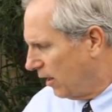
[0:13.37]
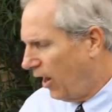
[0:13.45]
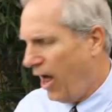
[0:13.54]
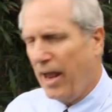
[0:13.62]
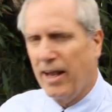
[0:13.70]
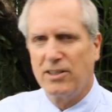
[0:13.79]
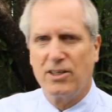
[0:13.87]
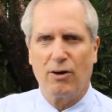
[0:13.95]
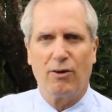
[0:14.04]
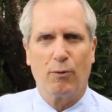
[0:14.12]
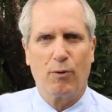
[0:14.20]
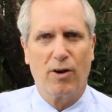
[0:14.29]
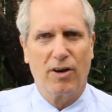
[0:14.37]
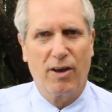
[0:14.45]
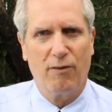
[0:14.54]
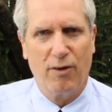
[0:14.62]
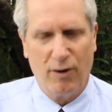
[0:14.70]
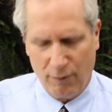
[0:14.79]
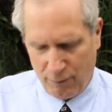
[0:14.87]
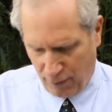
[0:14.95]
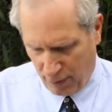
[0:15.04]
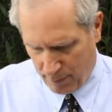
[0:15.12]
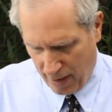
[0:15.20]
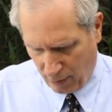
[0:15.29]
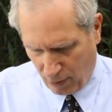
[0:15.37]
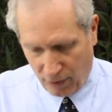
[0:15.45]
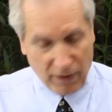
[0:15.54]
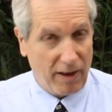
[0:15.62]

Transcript: clients here that we're going to give you a little feedback on.